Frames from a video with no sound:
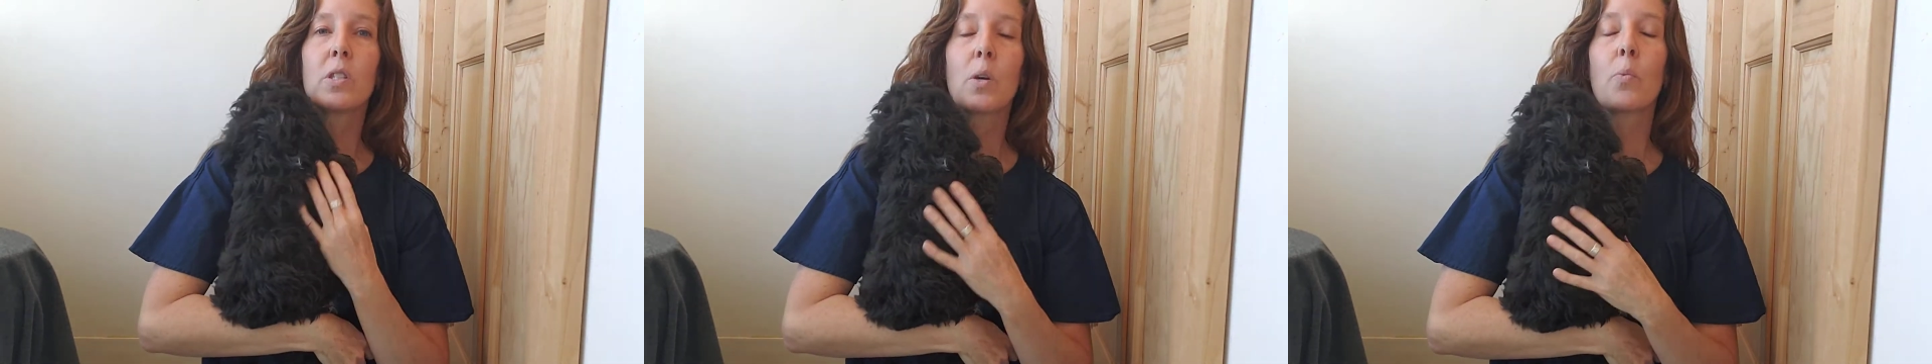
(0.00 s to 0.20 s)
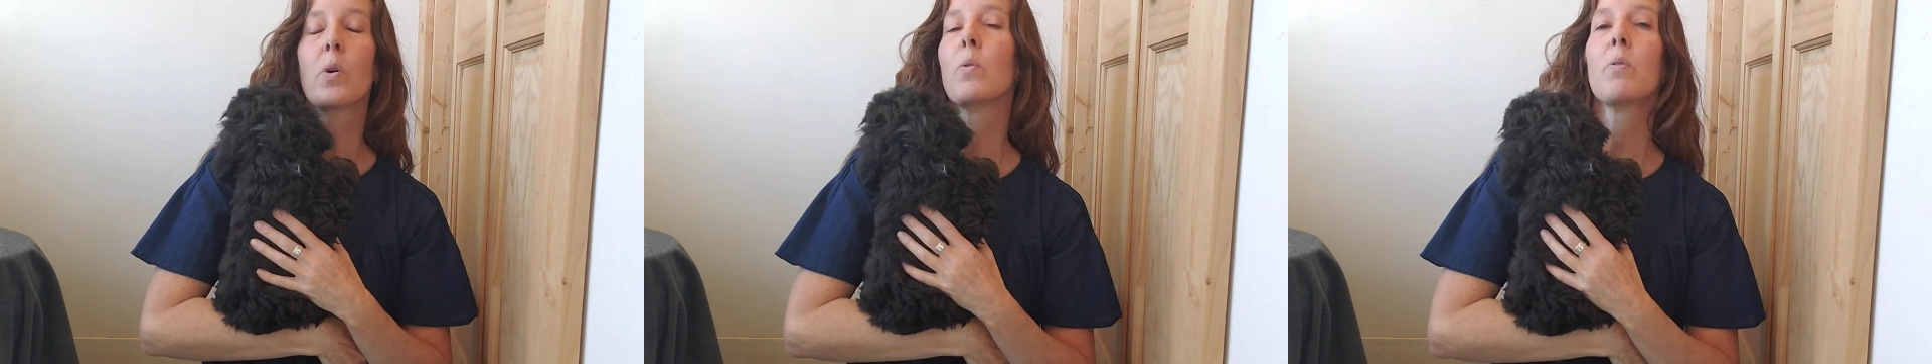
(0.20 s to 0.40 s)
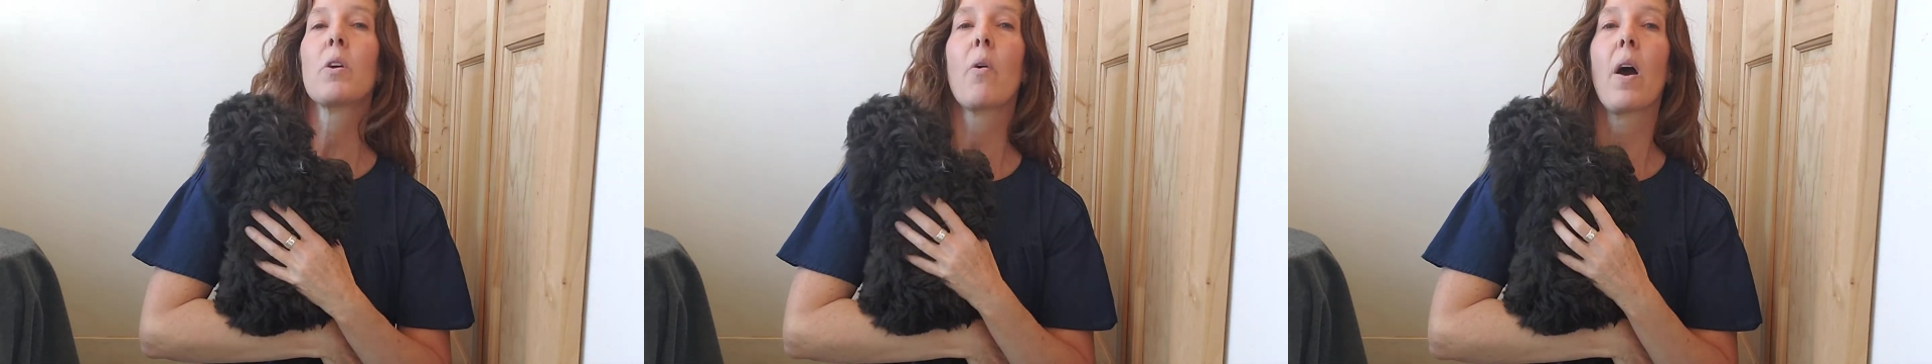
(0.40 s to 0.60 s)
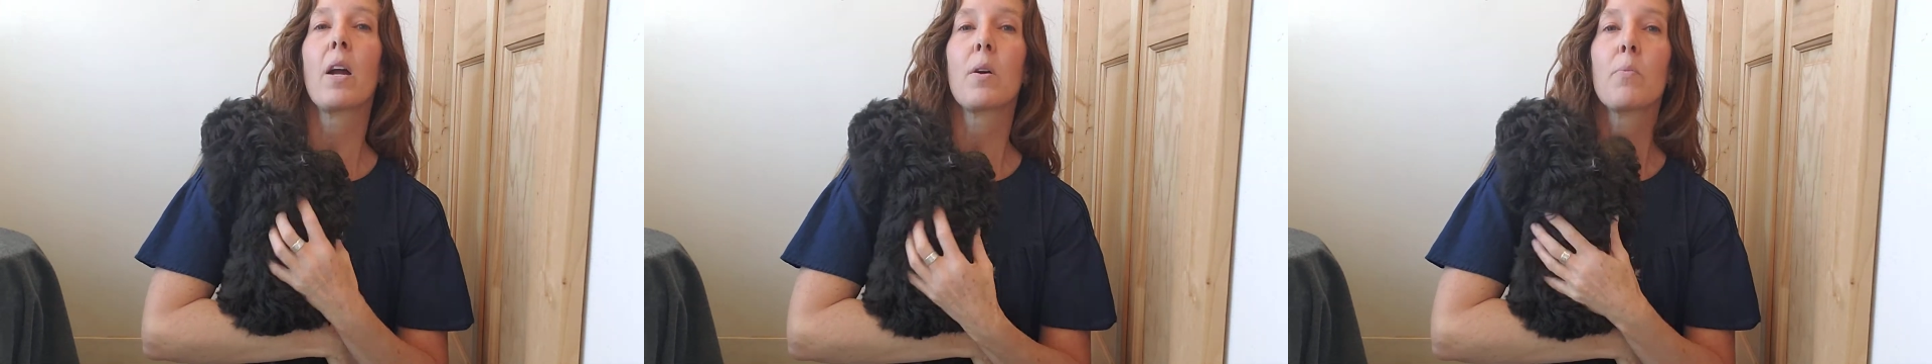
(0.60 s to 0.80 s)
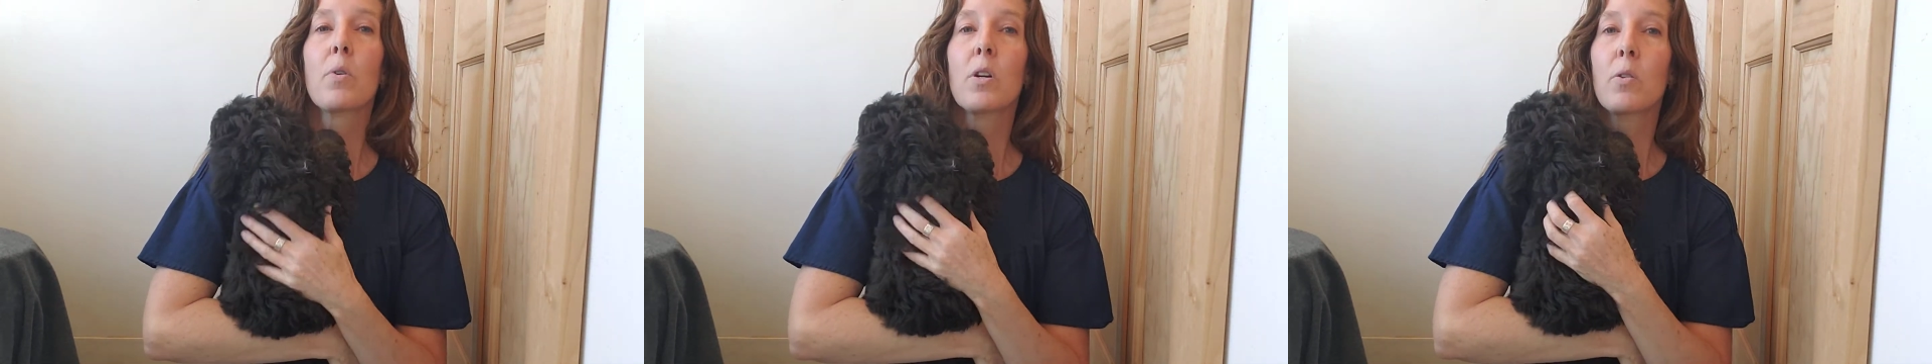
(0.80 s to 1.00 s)
that will
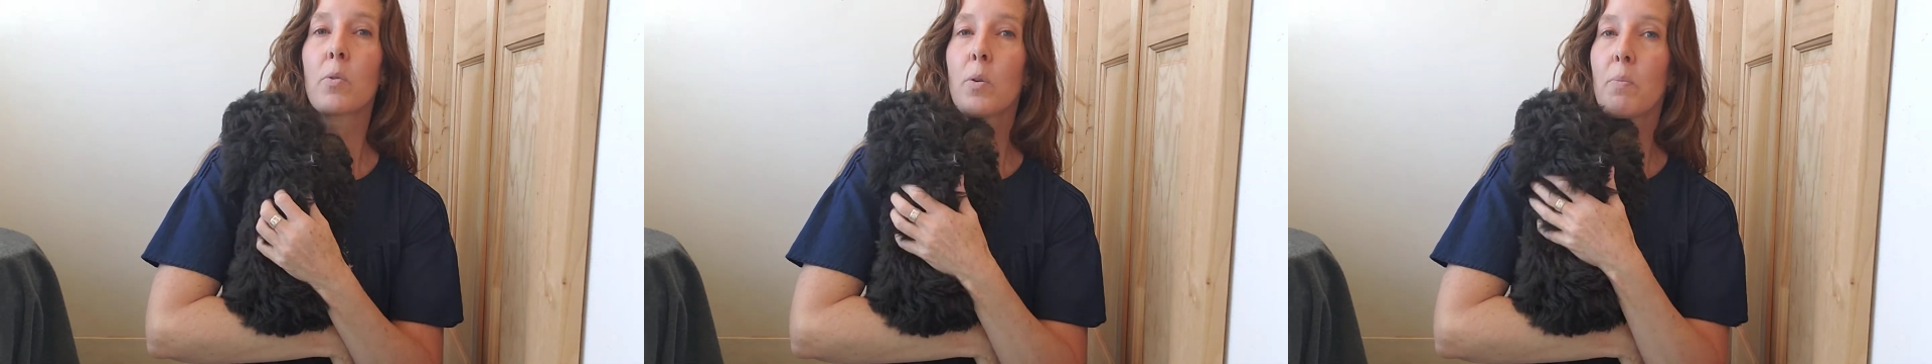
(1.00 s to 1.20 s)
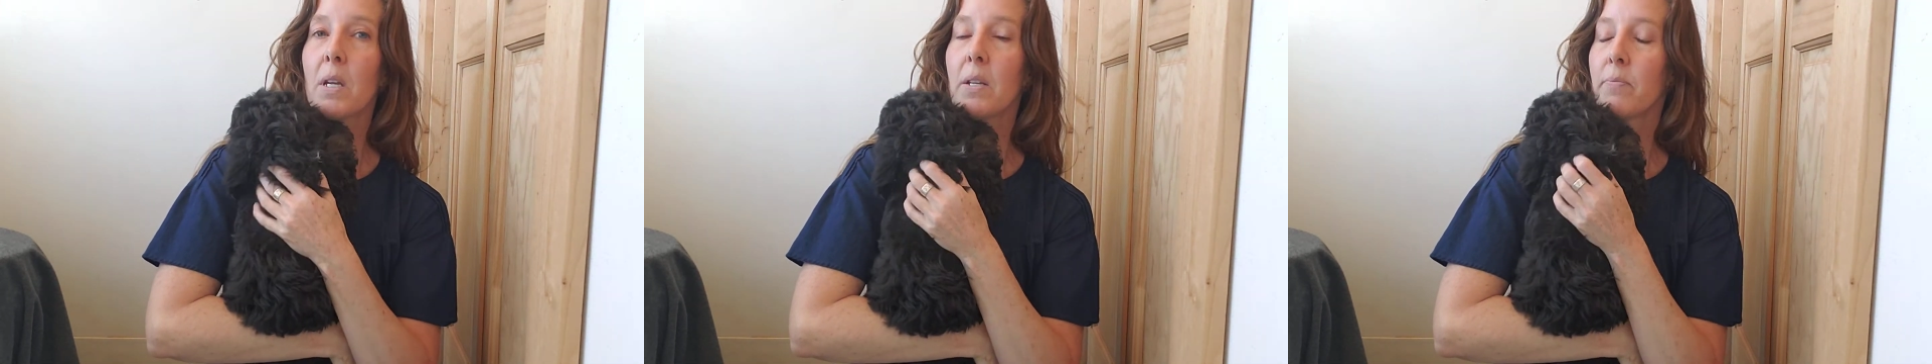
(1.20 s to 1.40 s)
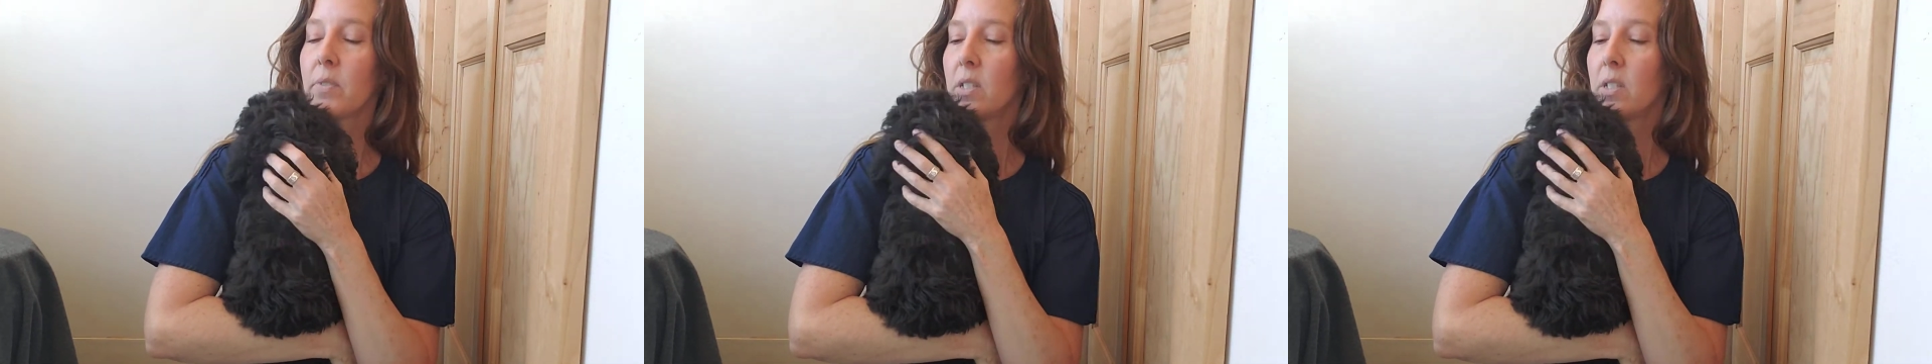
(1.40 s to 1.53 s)
require more grooming.